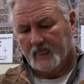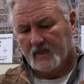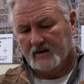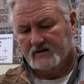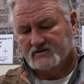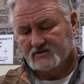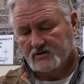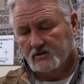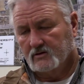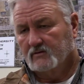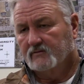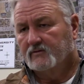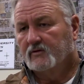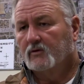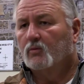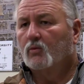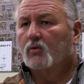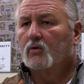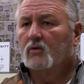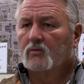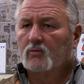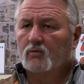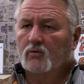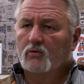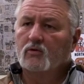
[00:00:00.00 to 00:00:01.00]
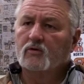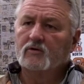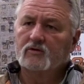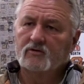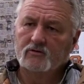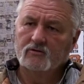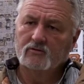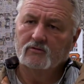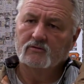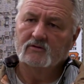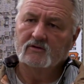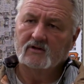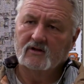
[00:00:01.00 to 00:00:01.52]
served in World War
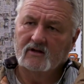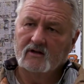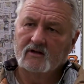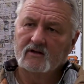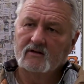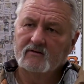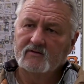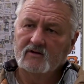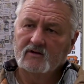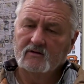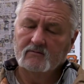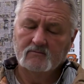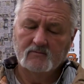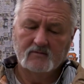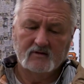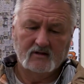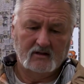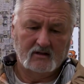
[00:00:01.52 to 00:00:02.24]
II in the Navy,